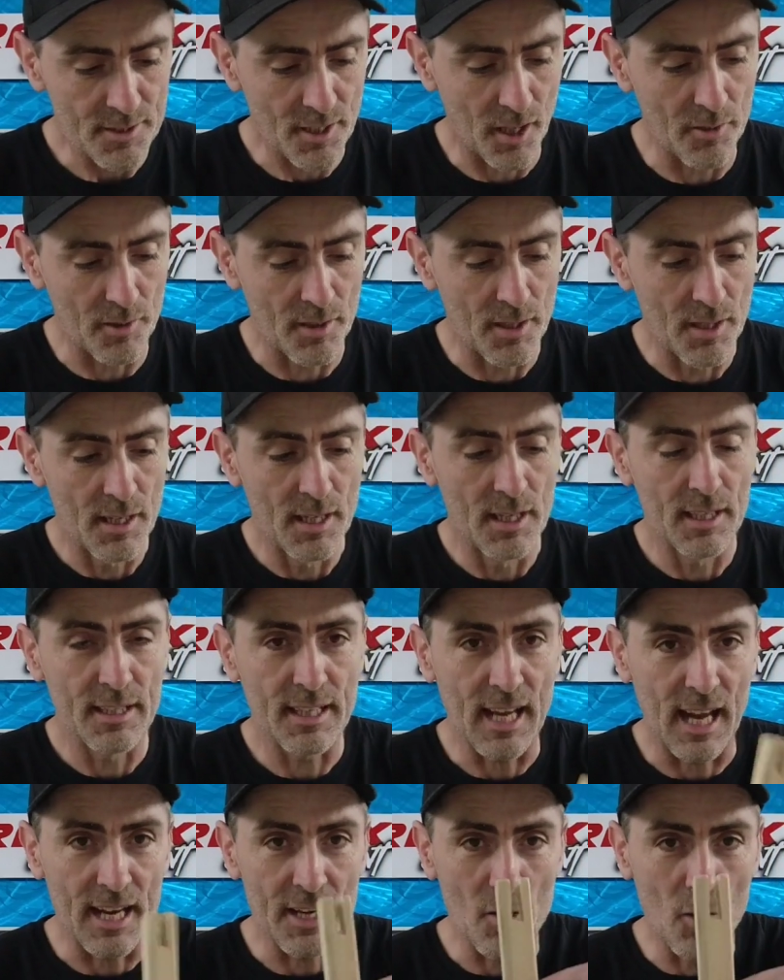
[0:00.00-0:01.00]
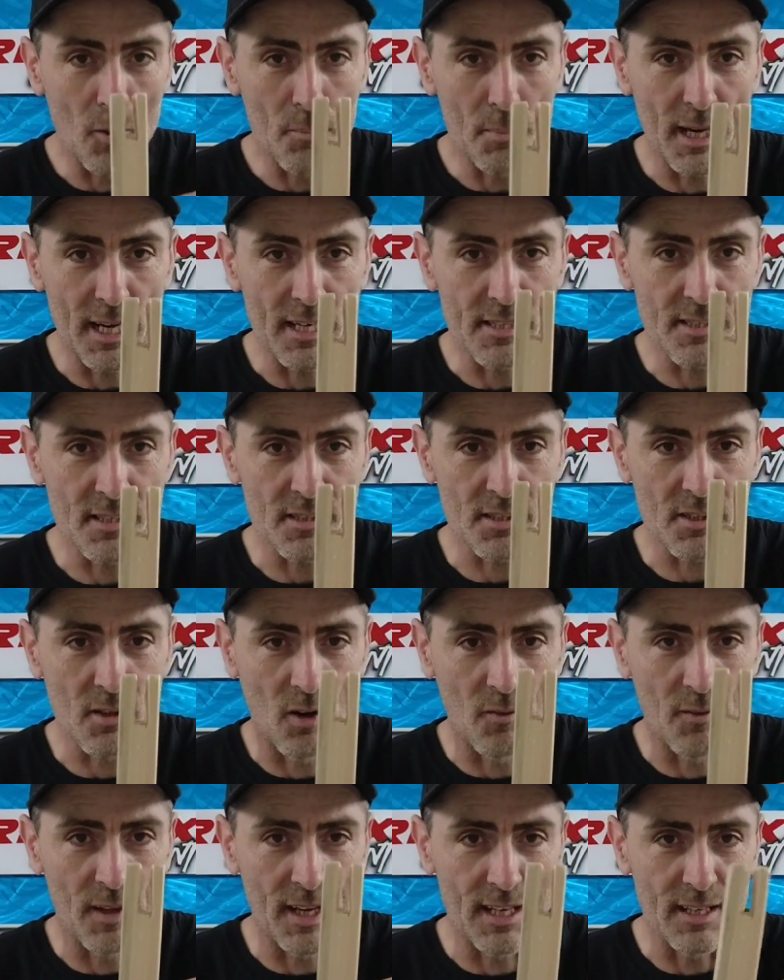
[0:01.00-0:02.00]
So get your piece that's
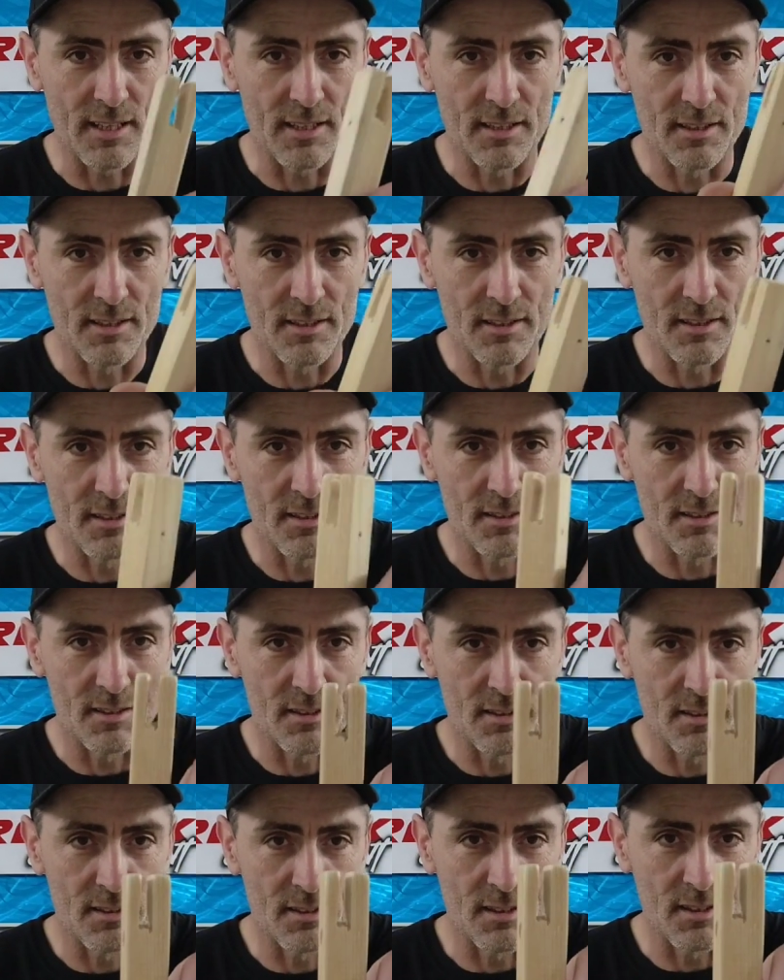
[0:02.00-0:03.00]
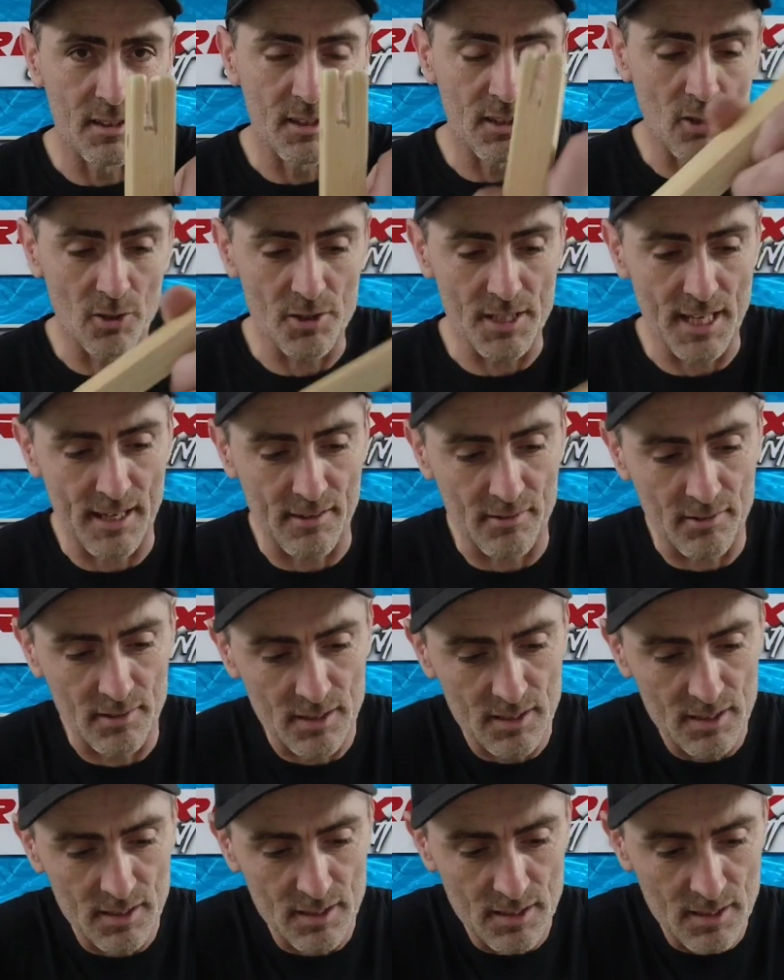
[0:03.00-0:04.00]
got the
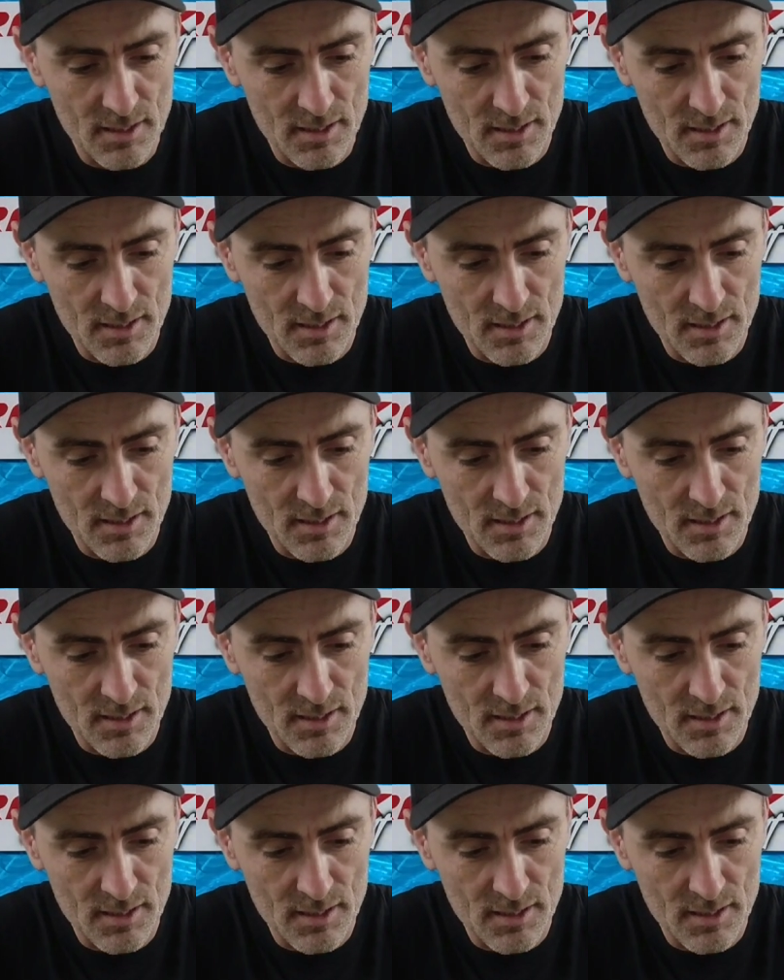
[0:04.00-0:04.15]
cutout,